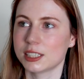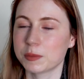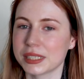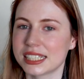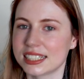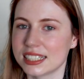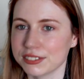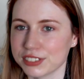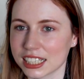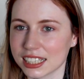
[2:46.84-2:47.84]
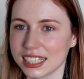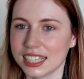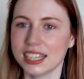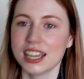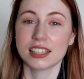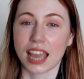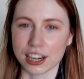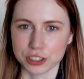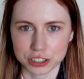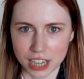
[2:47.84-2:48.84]
specifically
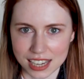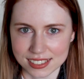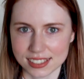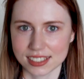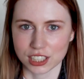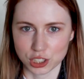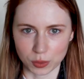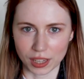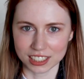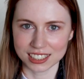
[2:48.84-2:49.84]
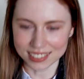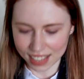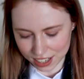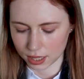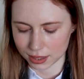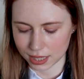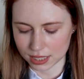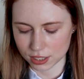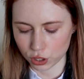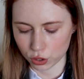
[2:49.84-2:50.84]
categorize his sexuality. Like,
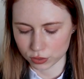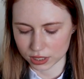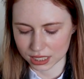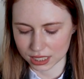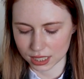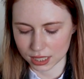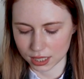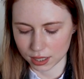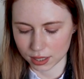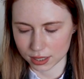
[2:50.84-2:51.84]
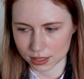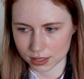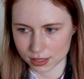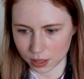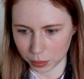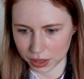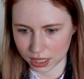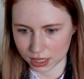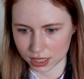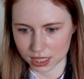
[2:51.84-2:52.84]
that's not really
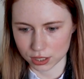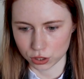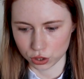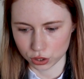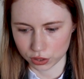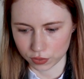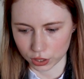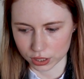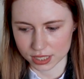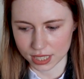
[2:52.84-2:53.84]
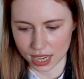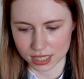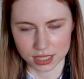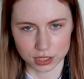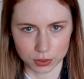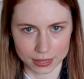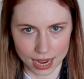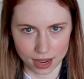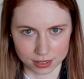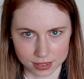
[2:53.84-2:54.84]
something that this universe takes into
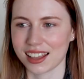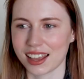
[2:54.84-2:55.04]
account.